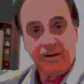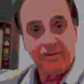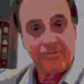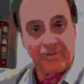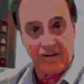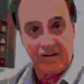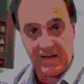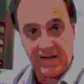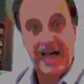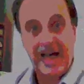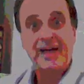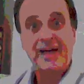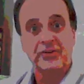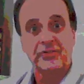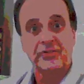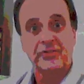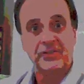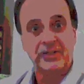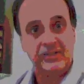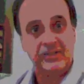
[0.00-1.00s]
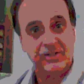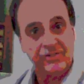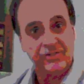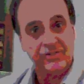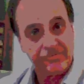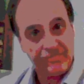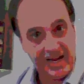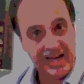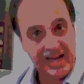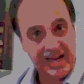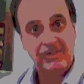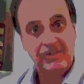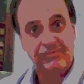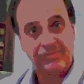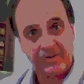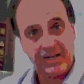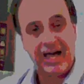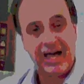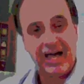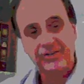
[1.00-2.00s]
philosophy, this vain
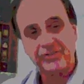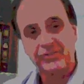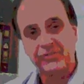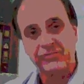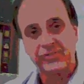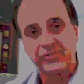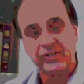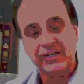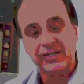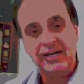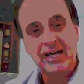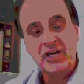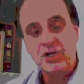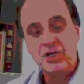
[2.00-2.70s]
philosophy.